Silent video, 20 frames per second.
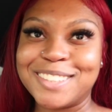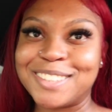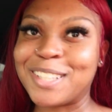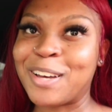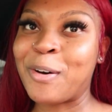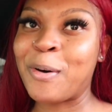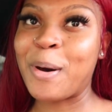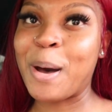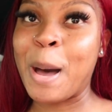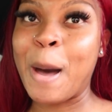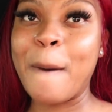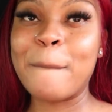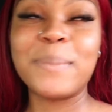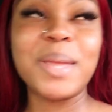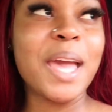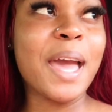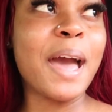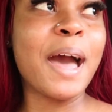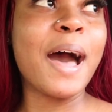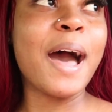so um
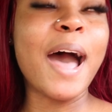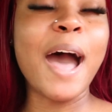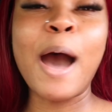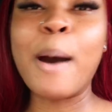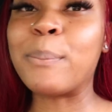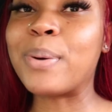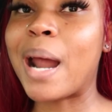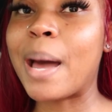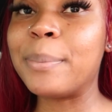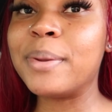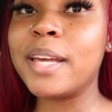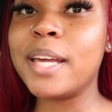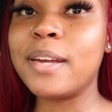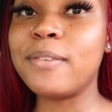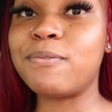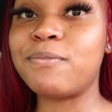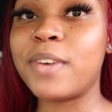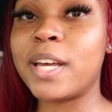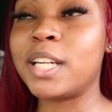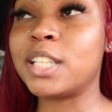yeah i'll probably
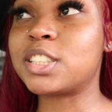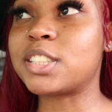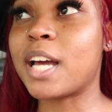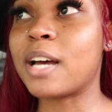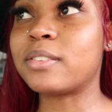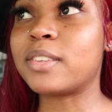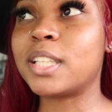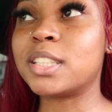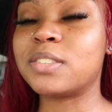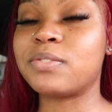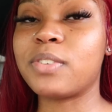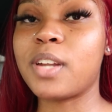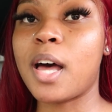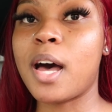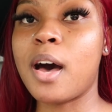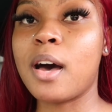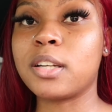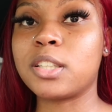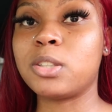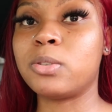finish off this
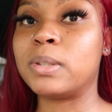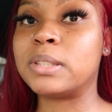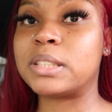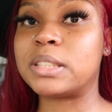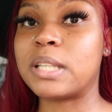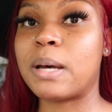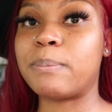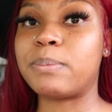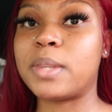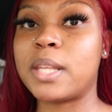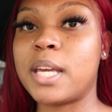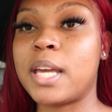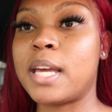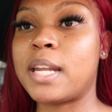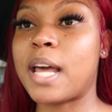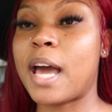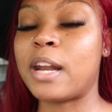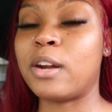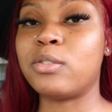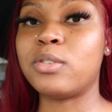vlog doing
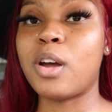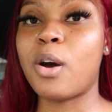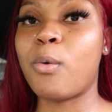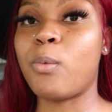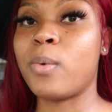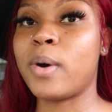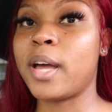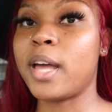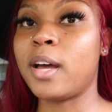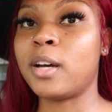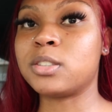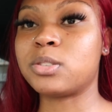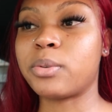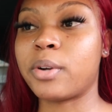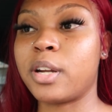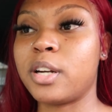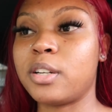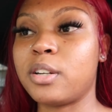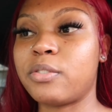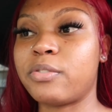something i don't know what else we're
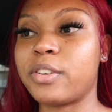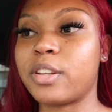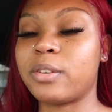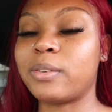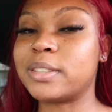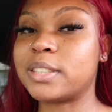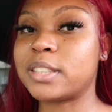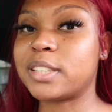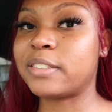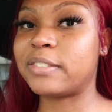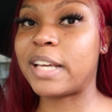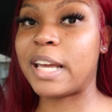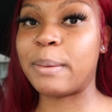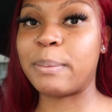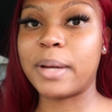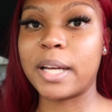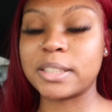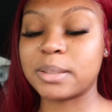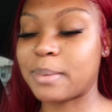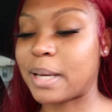gonna do for the rest of the day
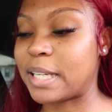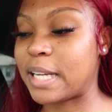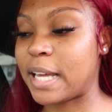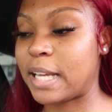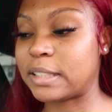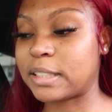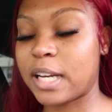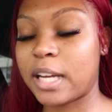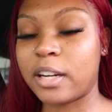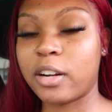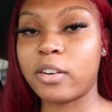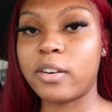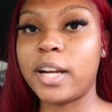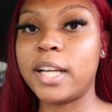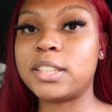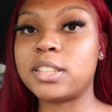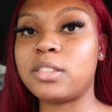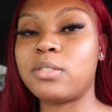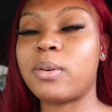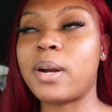because my day is kind of
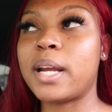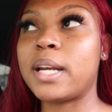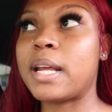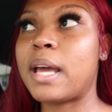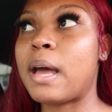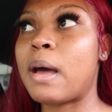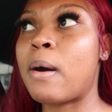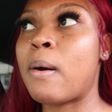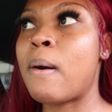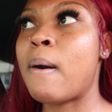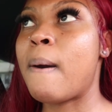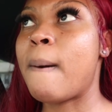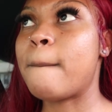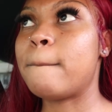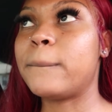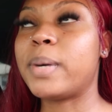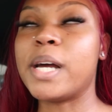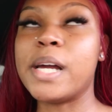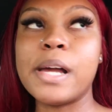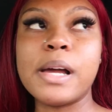crazy right now
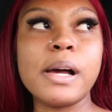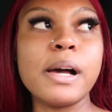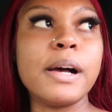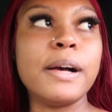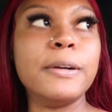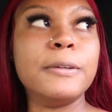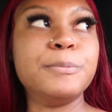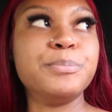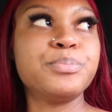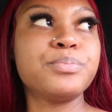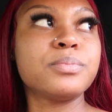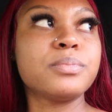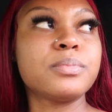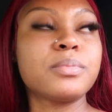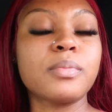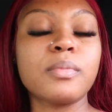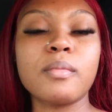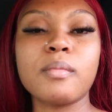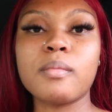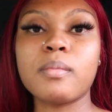but um
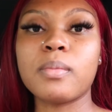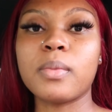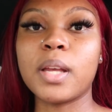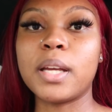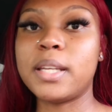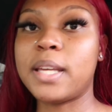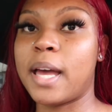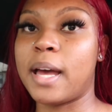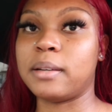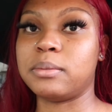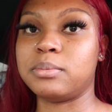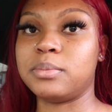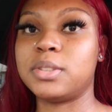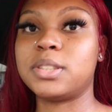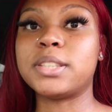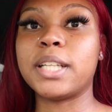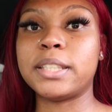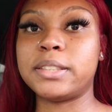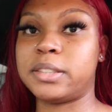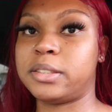yeah
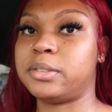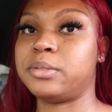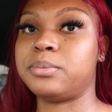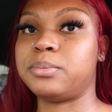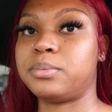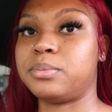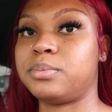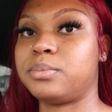stay tuned